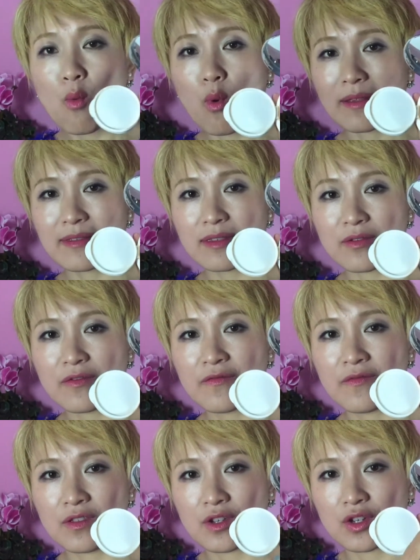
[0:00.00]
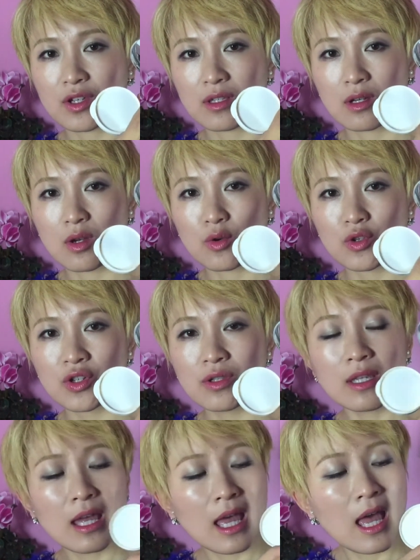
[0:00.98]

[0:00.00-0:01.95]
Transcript: once you finish the cushion,